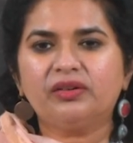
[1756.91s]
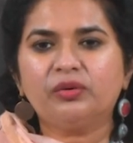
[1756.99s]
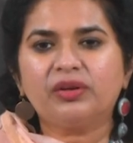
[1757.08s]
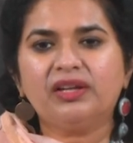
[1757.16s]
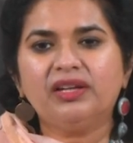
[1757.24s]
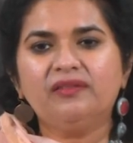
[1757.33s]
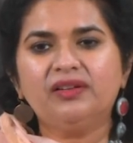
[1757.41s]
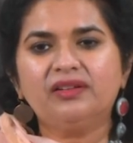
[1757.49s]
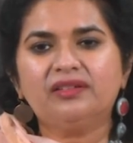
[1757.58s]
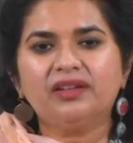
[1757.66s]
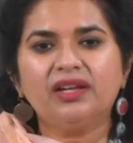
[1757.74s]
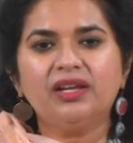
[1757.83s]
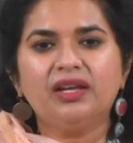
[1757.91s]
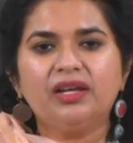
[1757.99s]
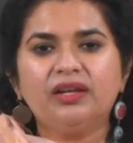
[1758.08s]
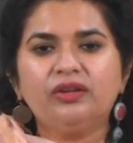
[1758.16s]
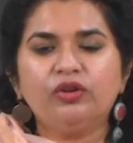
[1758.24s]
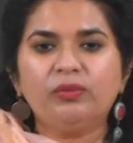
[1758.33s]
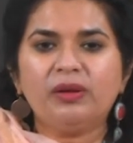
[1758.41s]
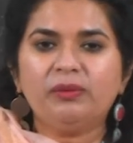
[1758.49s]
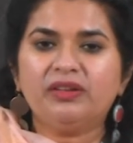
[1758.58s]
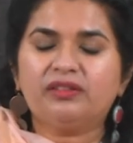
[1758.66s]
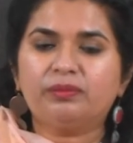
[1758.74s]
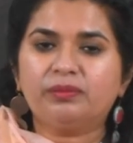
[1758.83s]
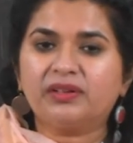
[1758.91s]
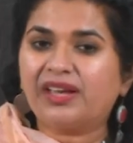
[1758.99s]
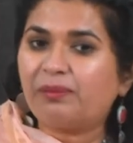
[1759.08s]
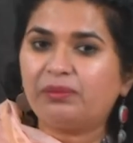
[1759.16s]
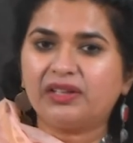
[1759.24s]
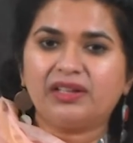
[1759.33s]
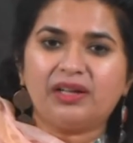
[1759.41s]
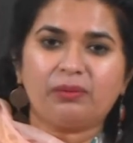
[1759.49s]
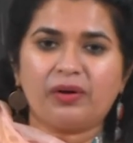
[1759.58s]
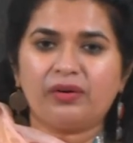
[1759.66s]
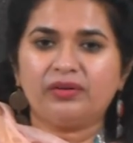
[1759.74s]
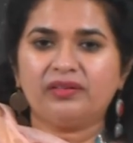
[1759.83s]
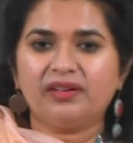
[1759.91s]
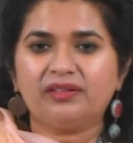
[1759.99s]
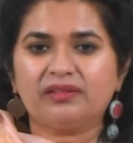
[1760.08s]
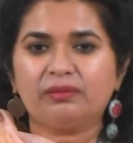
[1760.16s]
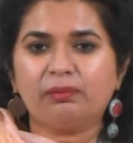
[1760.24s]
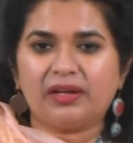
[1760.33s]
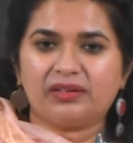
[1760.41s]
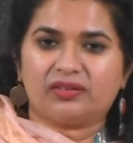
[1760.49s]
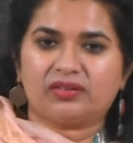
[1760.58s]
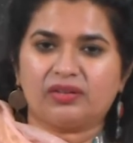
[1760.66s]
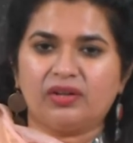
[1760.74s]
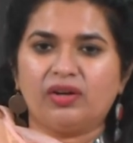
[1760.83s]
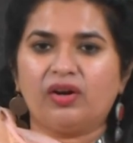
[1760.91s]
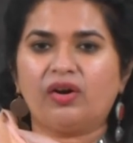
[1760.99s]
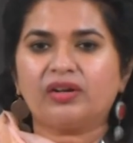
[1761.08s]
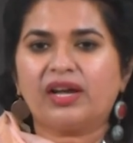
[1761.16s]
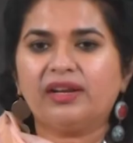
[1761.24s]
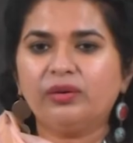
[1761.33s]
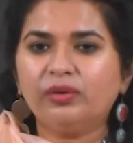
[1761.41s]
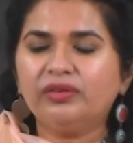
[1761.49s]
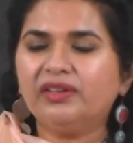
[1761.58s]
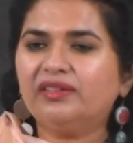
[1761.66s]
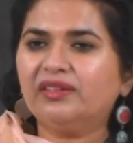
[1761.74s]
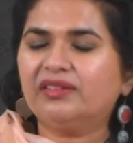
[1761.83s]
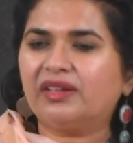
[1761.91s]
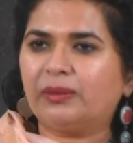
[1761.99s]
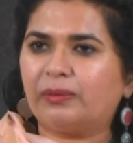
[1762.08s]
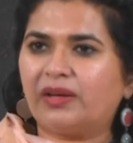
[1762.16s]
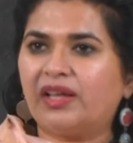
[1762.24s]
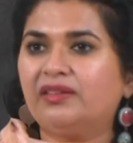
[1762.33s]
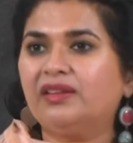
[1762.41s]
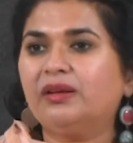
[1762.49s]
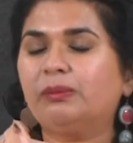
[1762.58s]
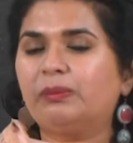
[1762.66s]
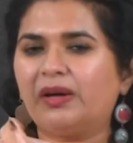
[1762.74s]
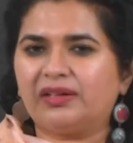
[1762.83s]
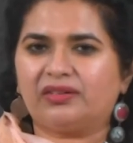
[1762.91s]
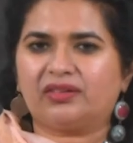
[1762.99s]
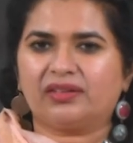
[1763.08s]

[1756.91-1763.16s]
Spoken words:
You can even say, you may be skeptical about this, but, or I know this is surprising, but.